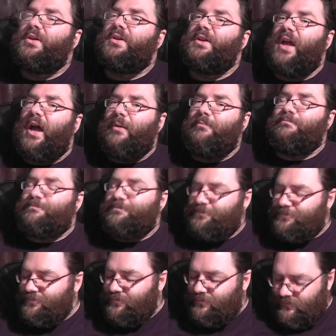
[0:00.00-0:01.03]
Yeah.
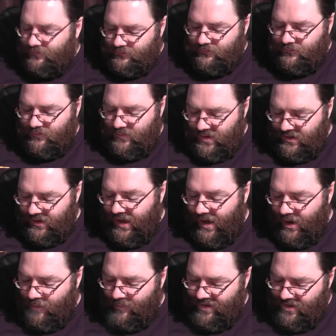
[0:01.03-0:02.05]

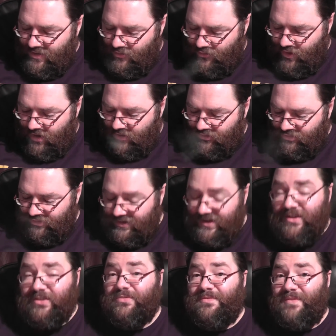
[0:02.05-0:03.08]
Caribbean Crush
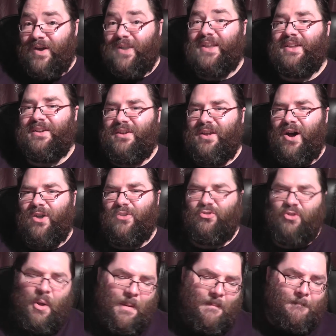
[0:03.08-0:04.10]
is fucking
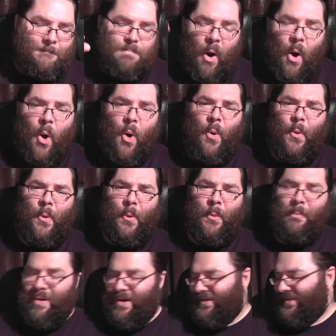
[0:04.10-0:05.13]
lush.
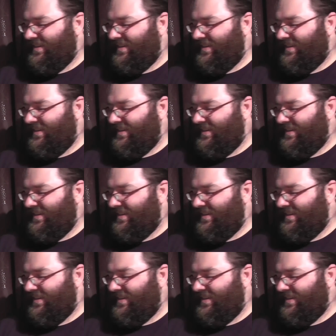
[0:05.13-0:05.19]
Boom!